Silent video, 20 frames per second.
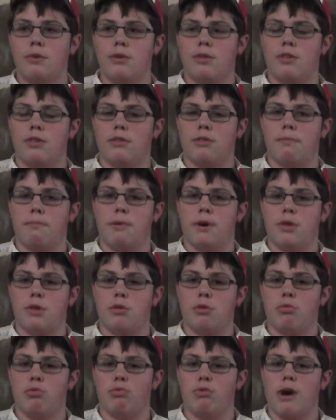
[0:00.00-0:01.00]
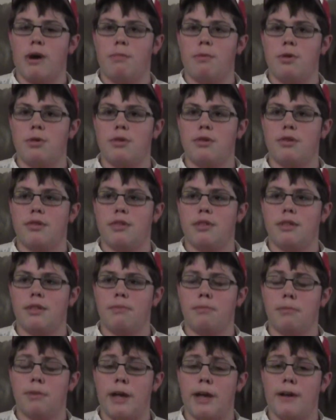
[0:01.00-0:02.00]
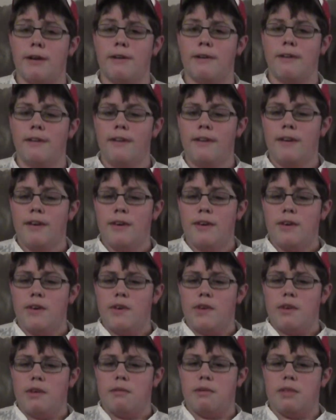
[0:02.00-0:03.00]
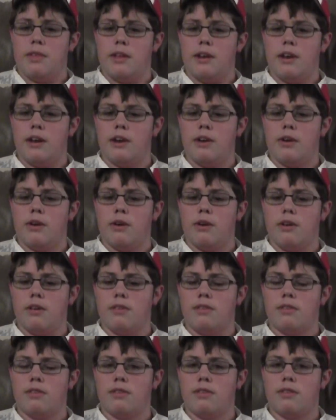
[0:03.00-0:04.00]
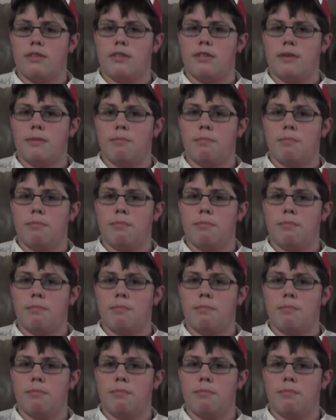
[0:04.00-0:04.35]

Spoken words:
just a bunch of rubbish then. But now I notice